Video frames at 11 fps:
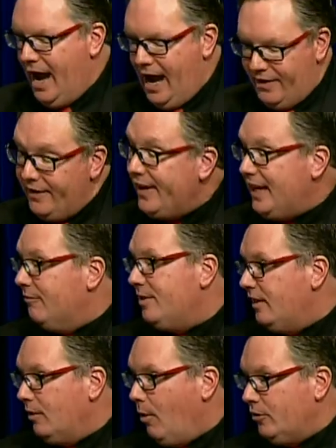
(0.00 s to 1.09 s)
and then they give me
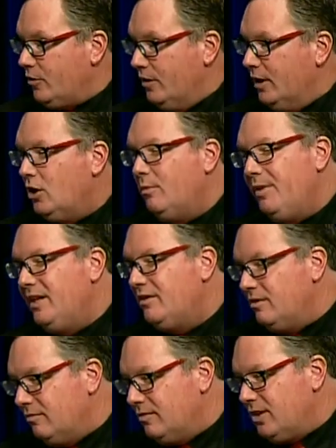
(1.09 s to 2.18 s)
the emotion. It could be
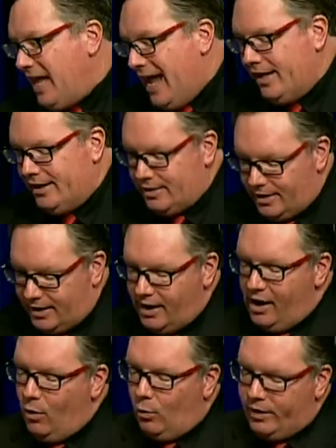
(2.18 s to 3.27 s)
sadness, and
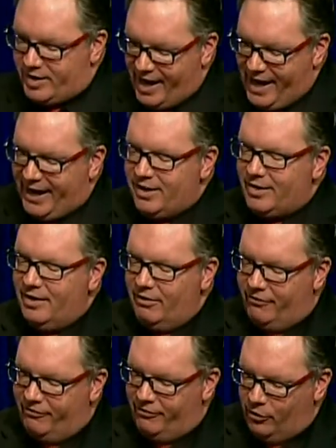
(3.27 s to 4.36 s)
then we take it to the
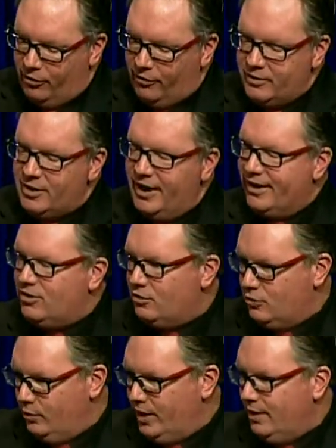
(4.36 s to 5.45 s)
furthest
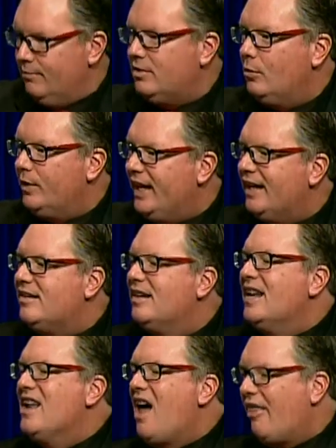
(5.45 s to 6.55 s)
extreme till we get to
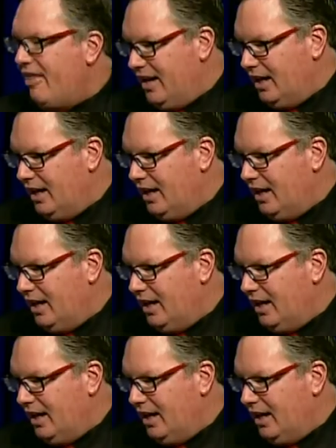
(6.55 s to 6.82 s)
nothing.